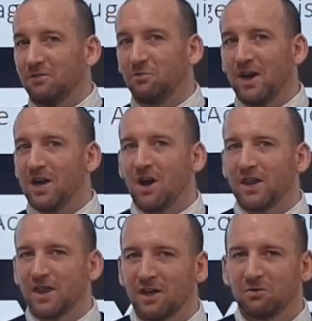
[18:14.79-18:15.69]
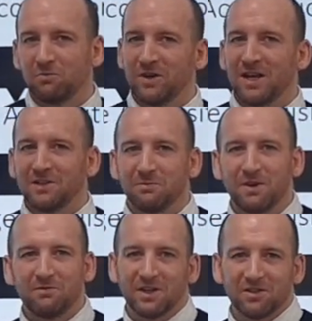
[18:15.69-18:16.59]
the way I think we need to
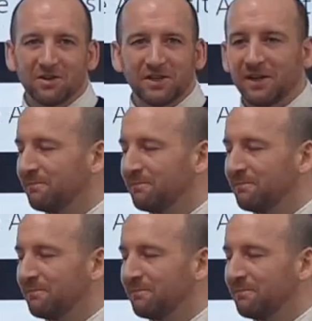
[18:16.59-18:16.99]
be researching.